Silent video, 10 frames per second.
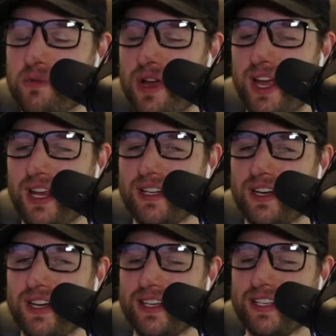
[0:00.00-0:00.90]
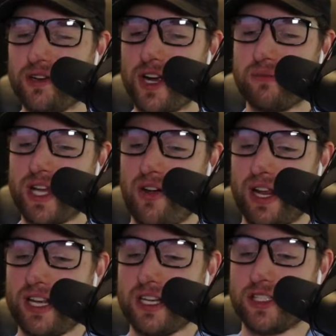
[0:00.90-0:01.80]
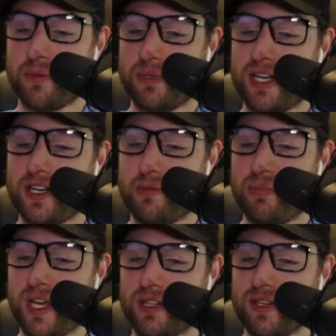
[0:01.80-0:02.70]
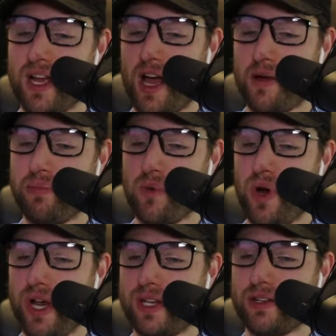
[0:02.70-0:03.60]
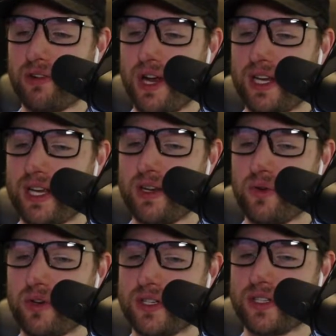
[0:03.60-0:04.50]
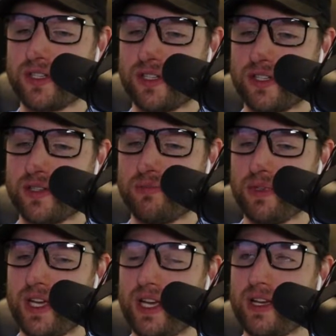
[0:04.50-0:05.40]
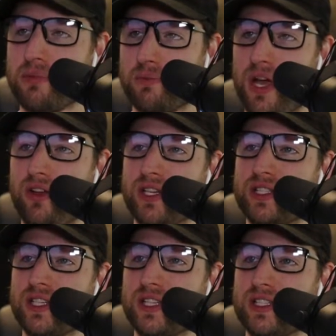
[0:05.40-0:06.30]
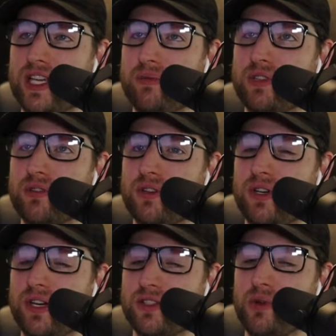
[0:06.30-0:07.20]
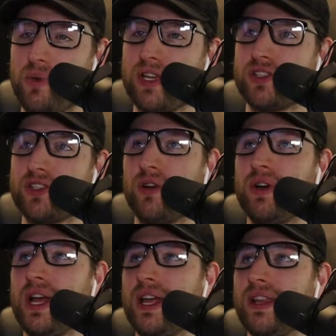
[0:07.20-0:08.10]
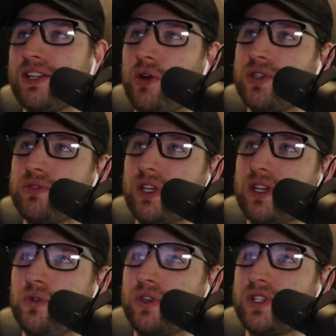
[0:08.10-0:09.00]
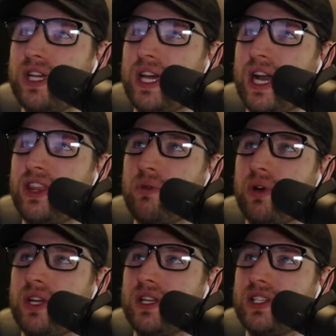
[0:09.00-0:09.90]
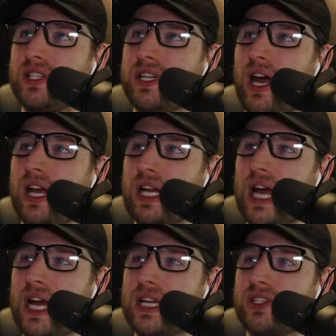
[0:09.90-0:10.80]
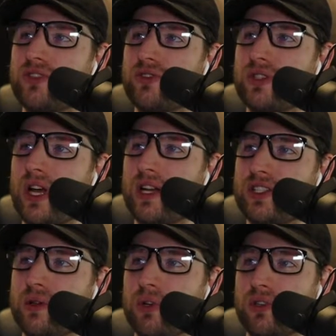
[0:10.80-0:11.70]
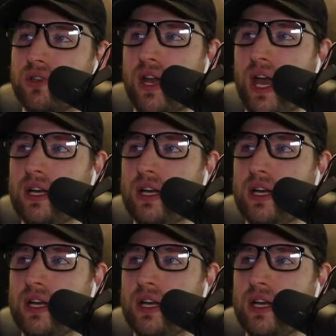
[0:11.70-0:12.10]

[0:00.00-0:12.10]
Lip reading: and comes out and ends up getting a big win, right, in order to propel his team to a win. So that's always really cool to see, and I think we're going to see a lot of guys kind of similar to that.